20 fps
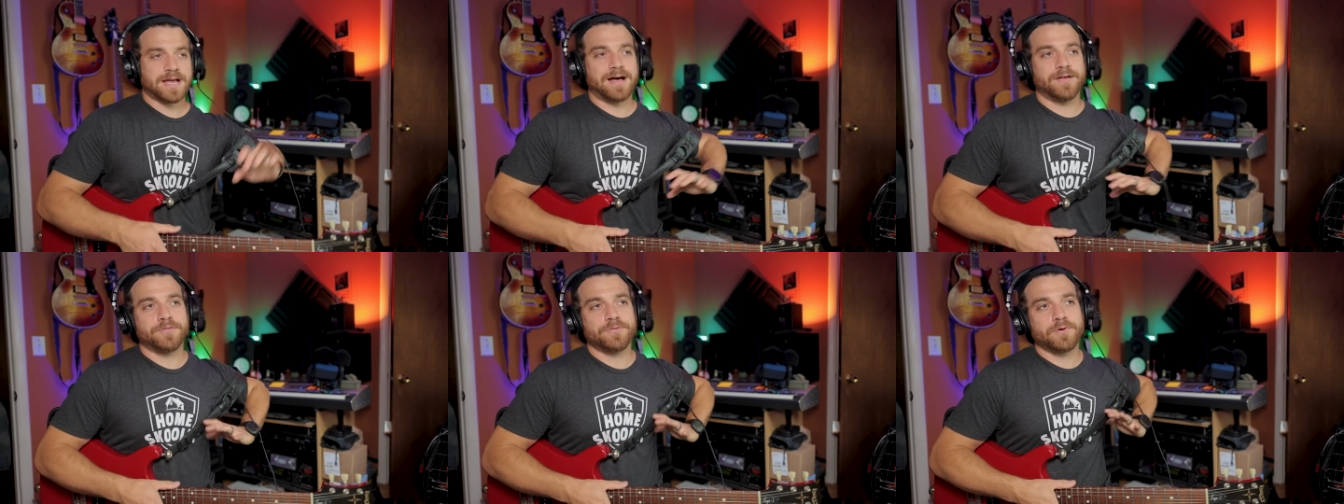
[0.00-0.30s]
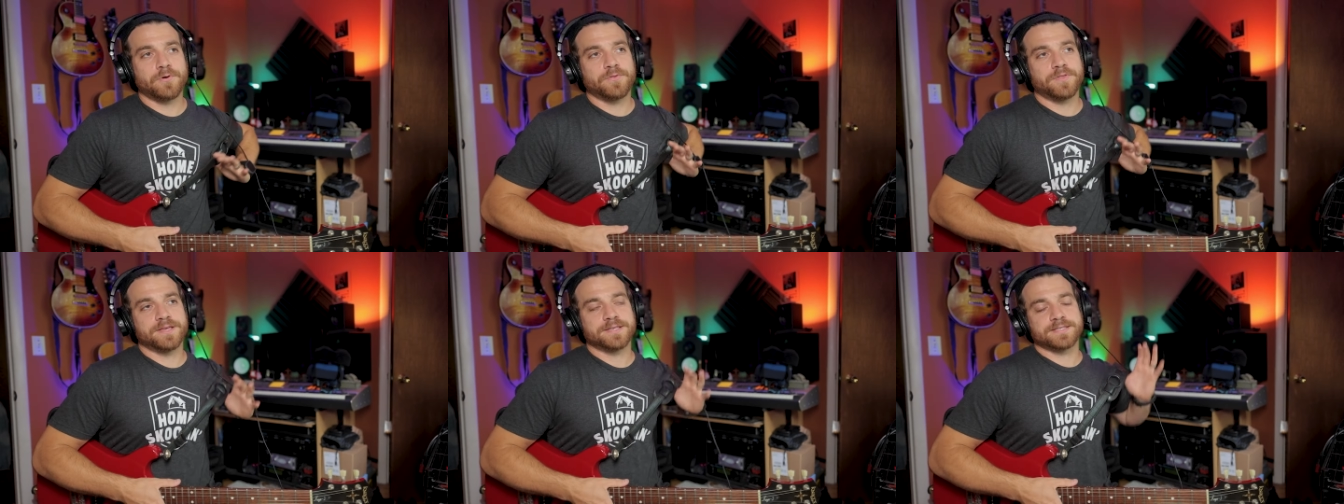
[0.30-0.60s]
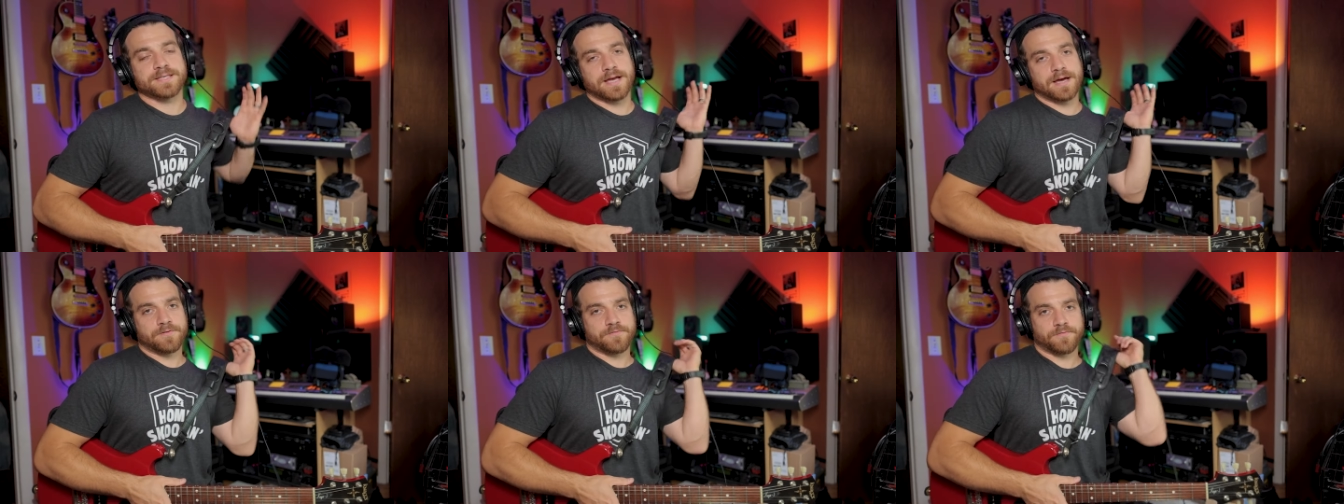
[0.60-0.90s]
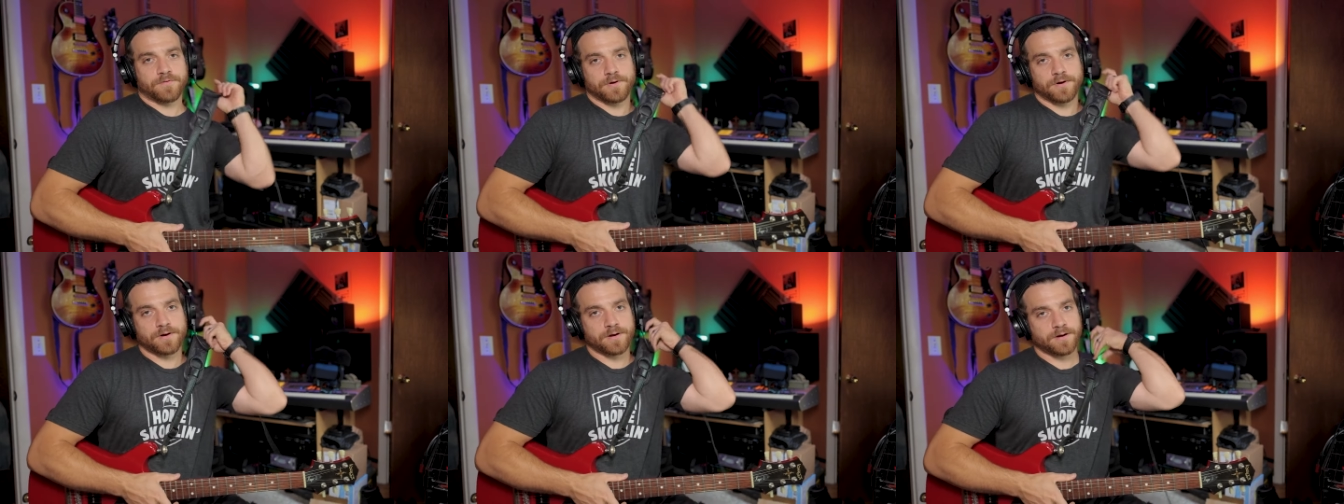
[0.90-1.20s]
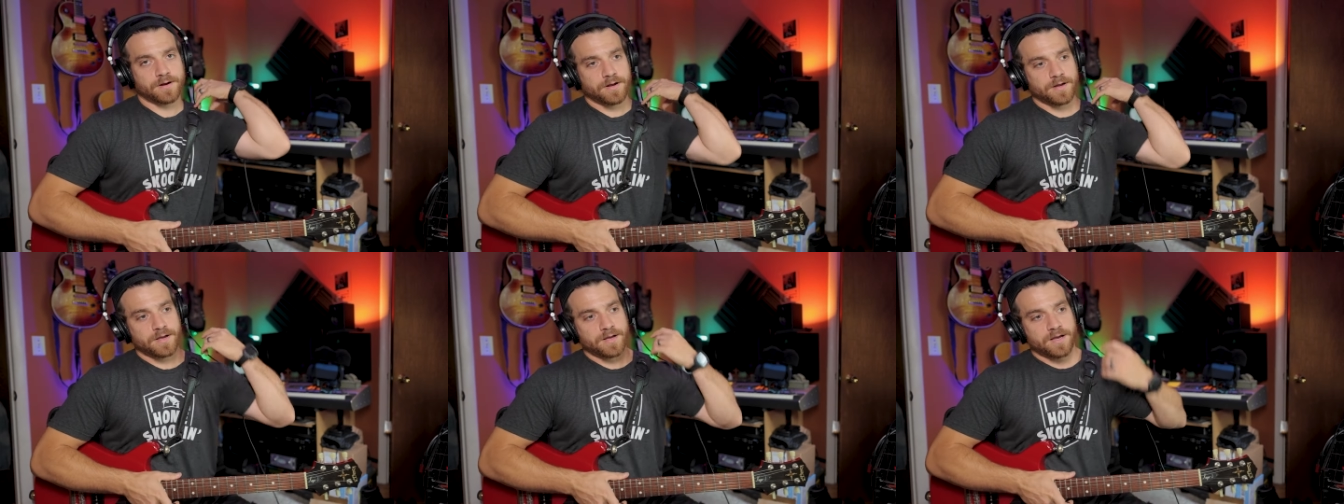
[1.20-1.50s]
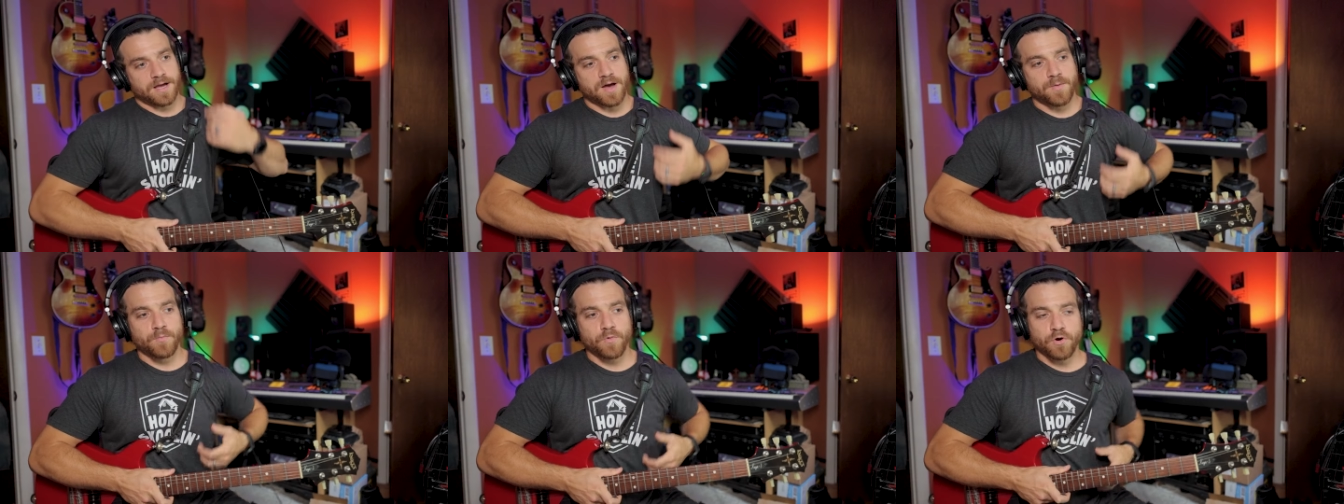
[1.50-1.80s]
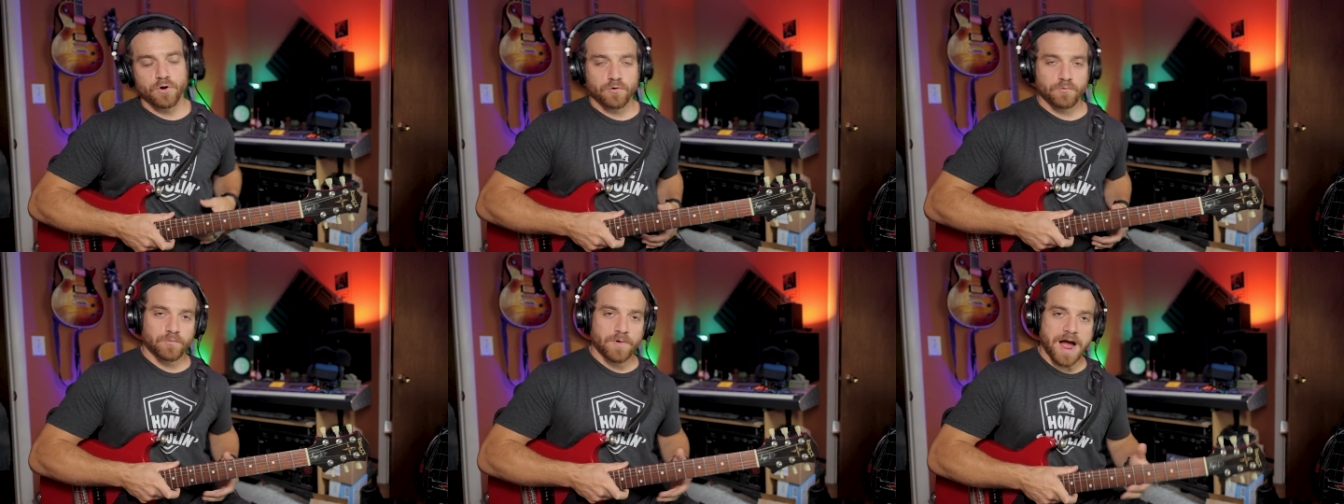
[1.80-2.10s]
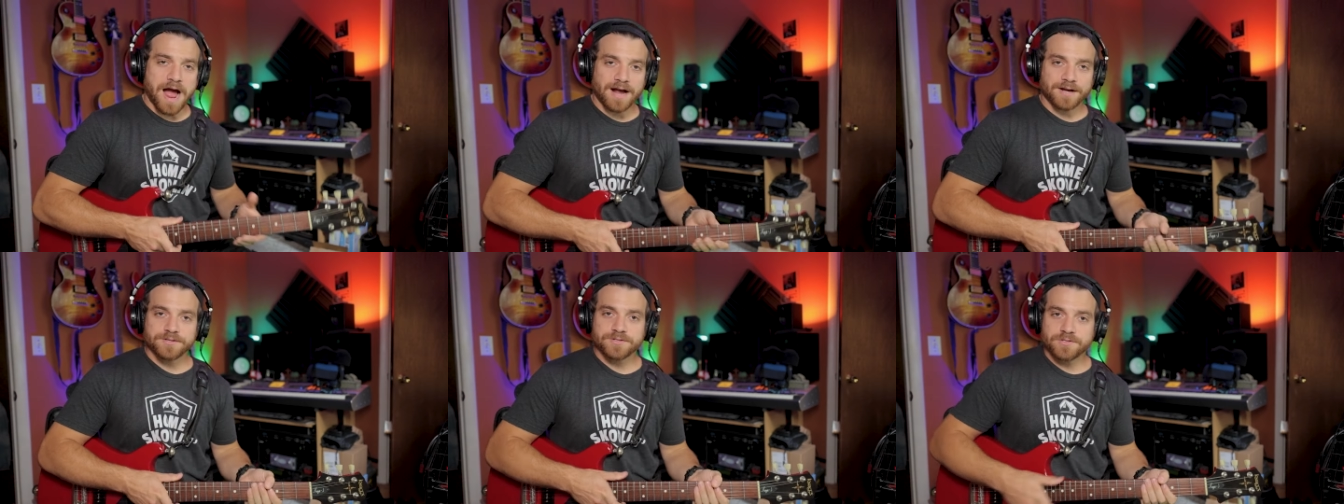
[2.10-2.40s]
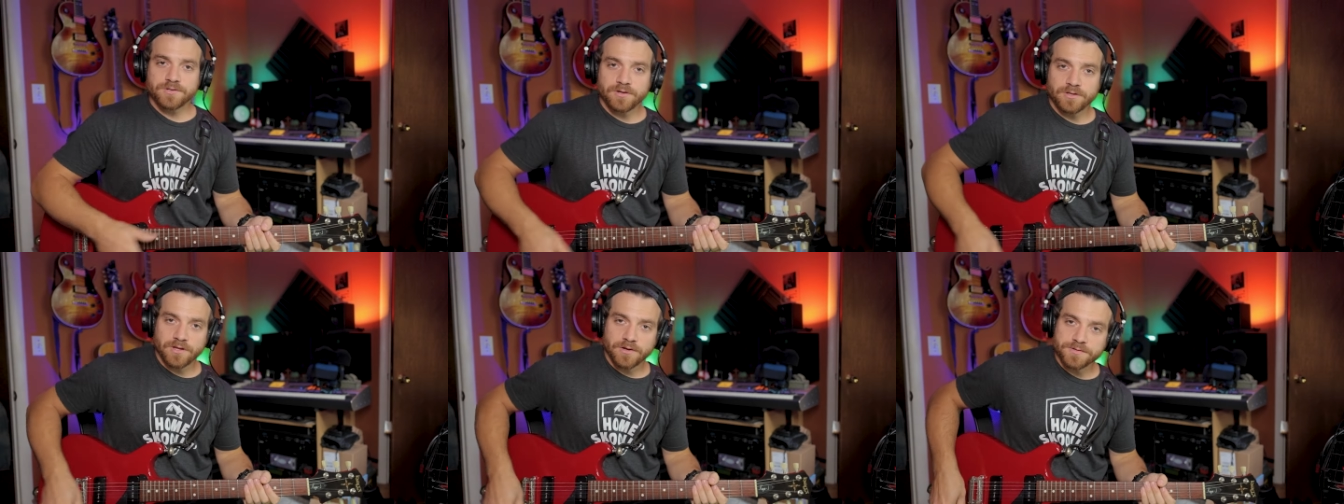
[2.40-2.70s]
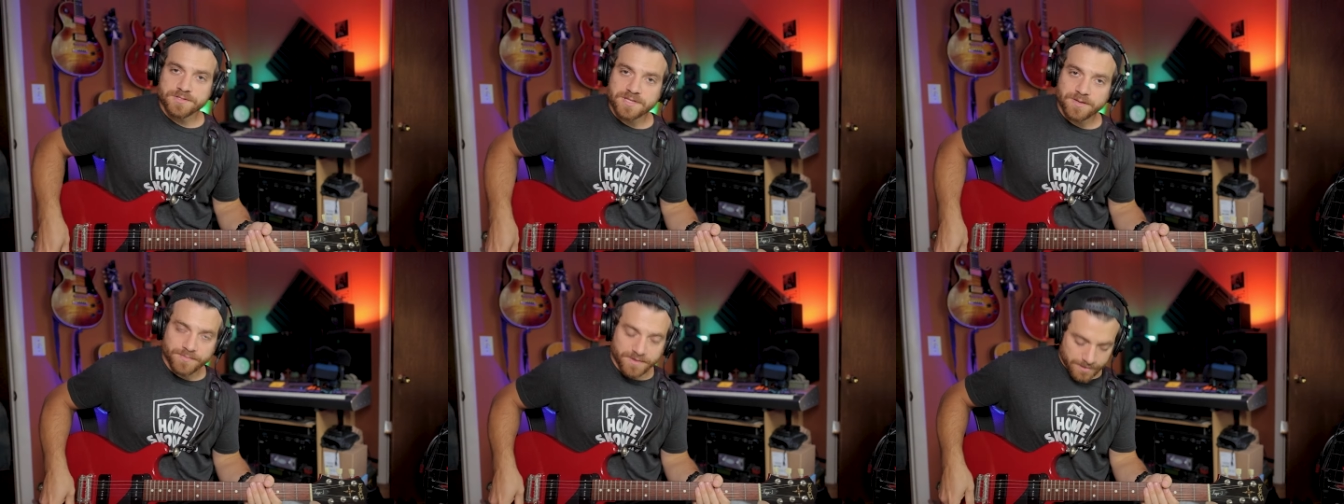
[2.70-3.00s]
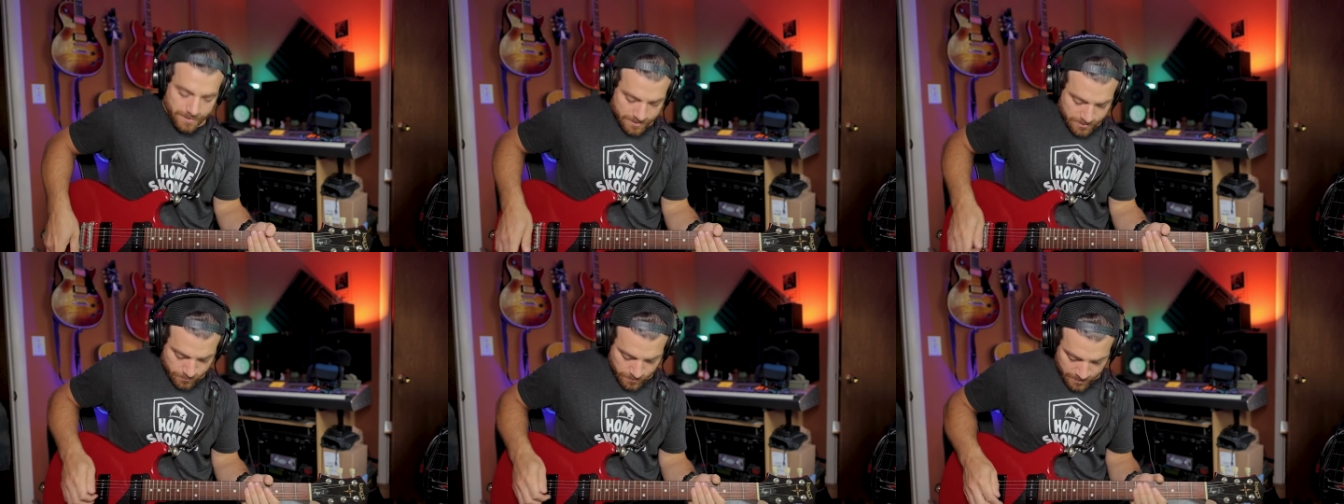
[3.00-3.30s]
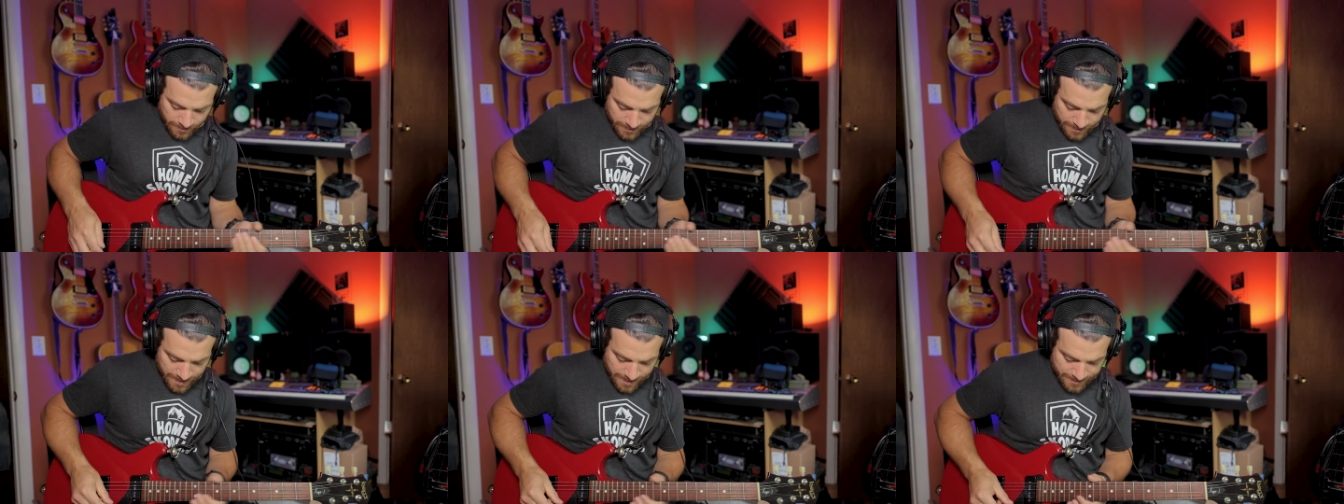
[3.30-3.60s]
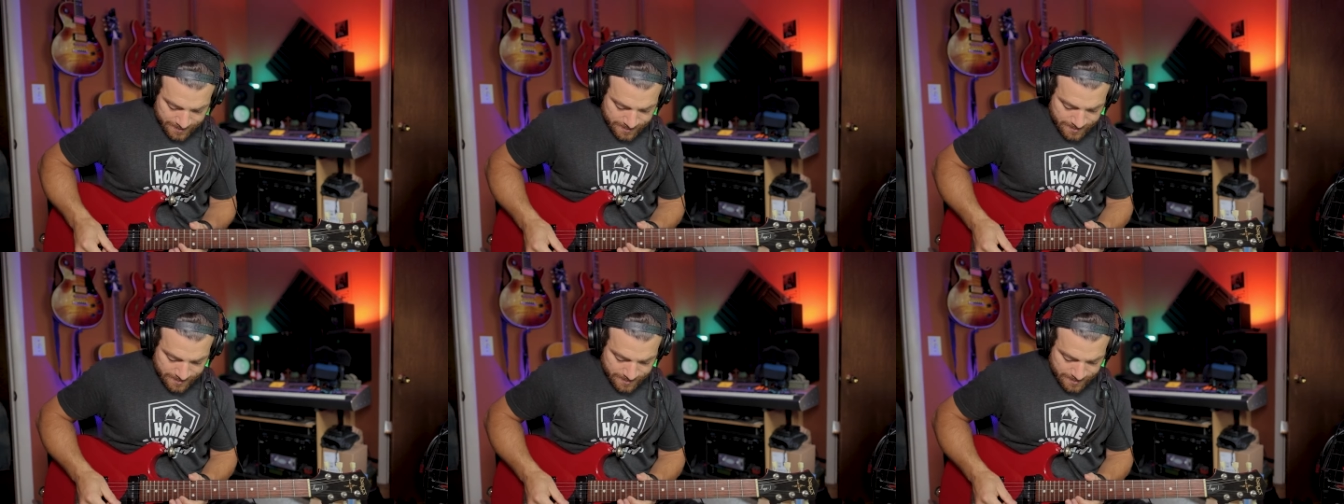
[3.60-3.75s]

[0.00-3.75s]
I'll throw this on for a more rock solo, something that's really got to